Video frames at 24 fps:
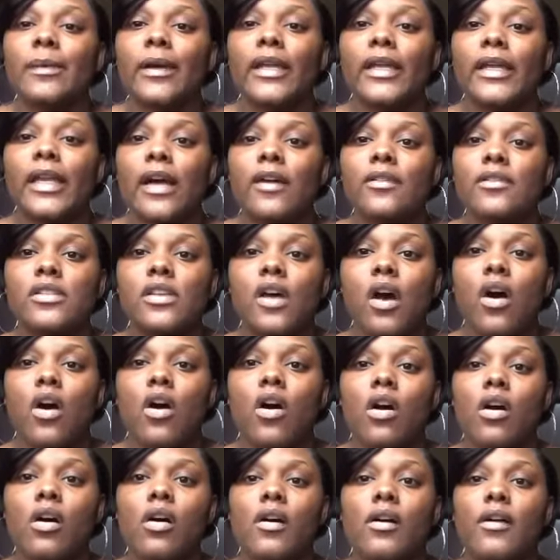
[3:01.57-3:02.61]
breakouts
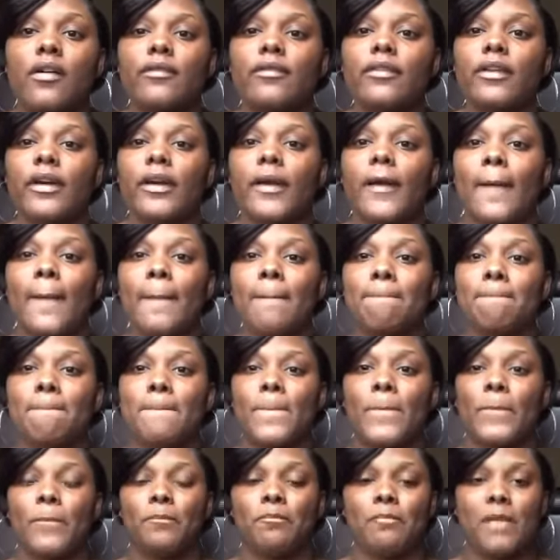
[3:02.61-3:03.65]
all over
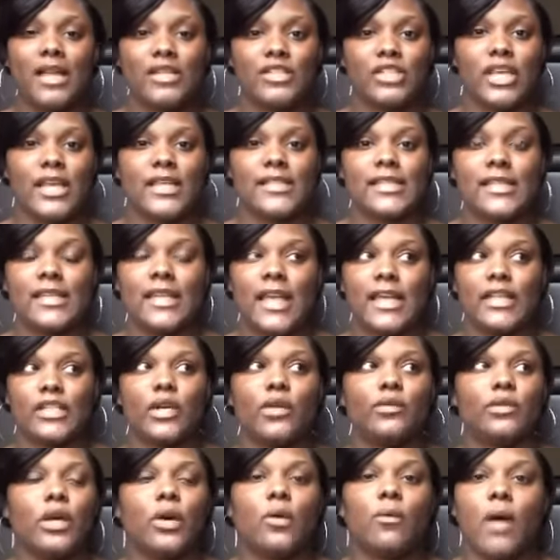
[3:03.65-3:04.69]
my chest and I
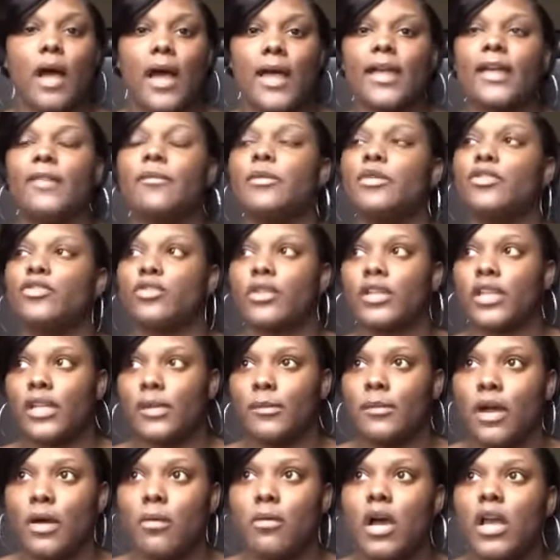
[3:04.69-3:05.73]
don't know why. I've been
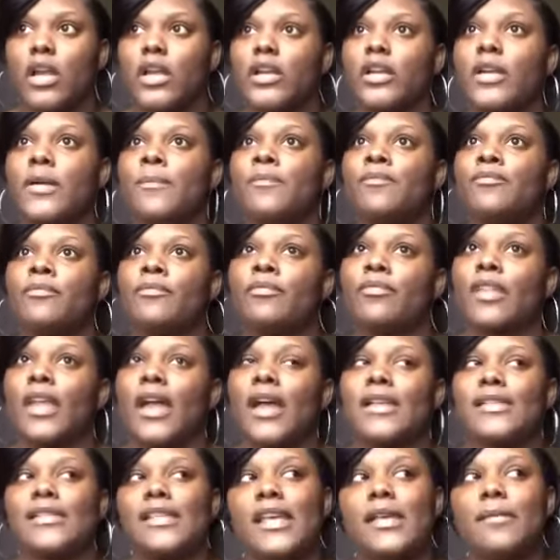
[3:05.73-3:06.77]
drinking my water.
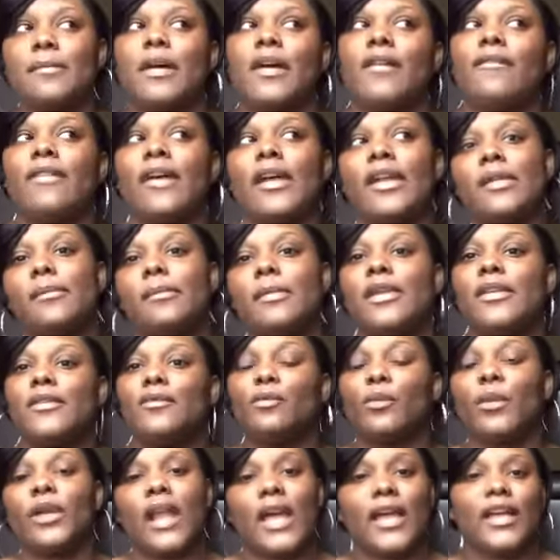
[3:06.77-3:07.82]
I take my
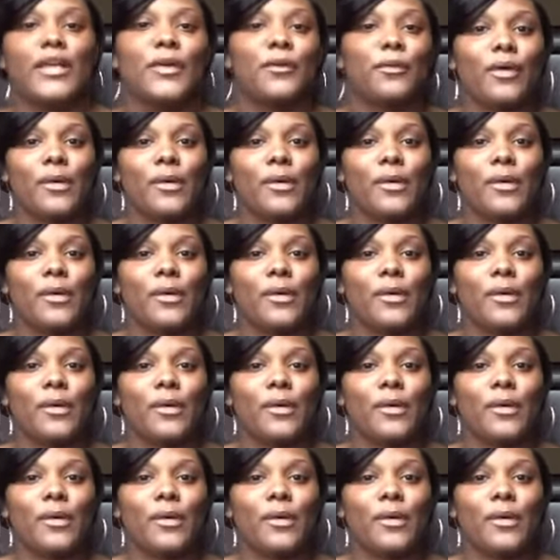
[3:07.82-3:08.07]
vitamin when I can